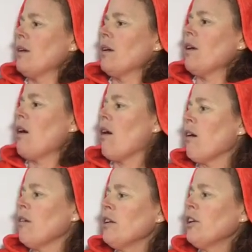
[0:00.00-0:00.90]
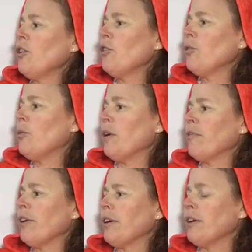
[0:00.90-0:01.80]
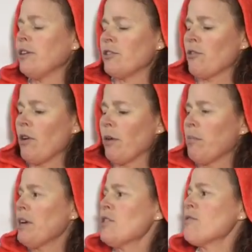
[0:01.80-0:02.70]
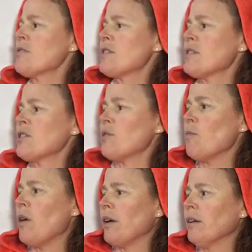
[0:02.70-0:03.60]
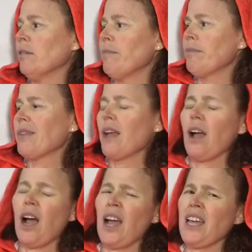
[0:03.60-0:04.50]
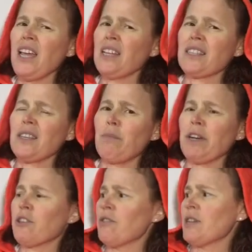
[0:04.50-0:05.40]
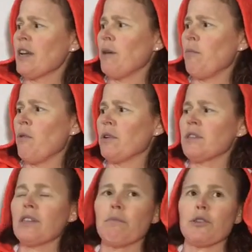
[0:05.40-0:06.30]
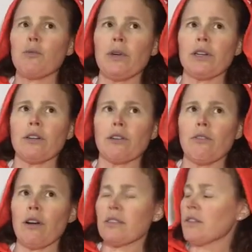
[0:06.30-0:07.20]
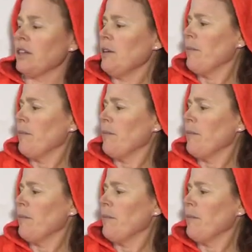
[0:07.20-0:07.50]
Karl and Coo are very good at drawing pictures, said Stillwater. I can't see pictures anymore, said Miss Whitaker crossly.